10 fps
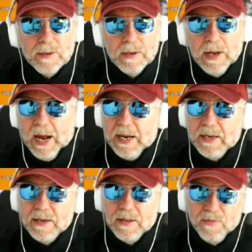And
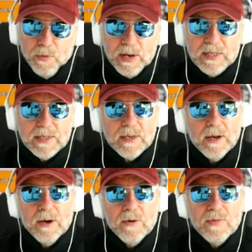the voice
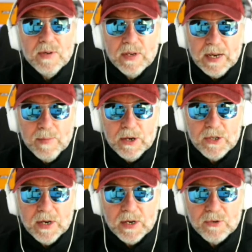of the demolition
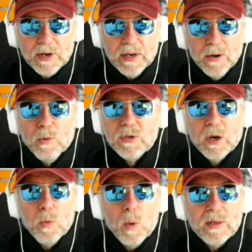industry, also
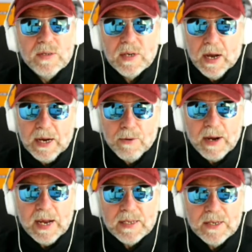once a great
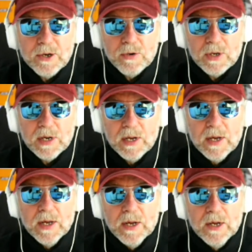institution,
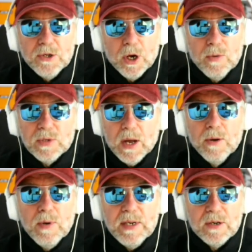chose
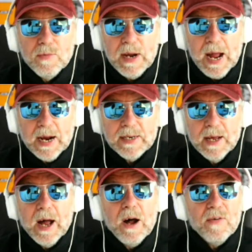only to react
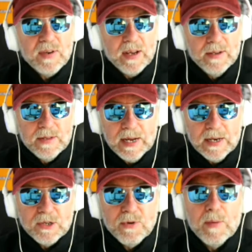after the
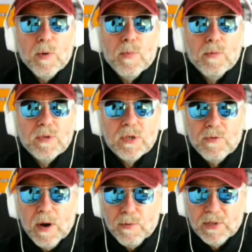industry it purports to
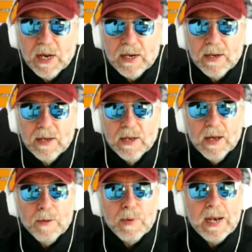represent
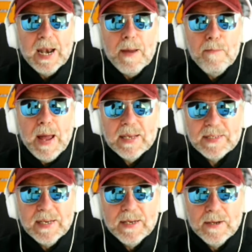had been
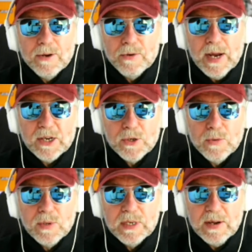lambasted on national
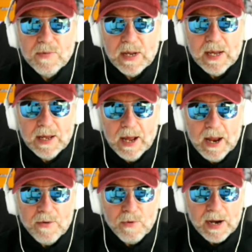TV
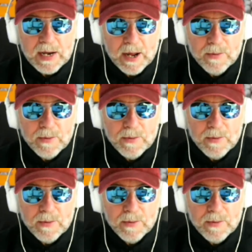and radio.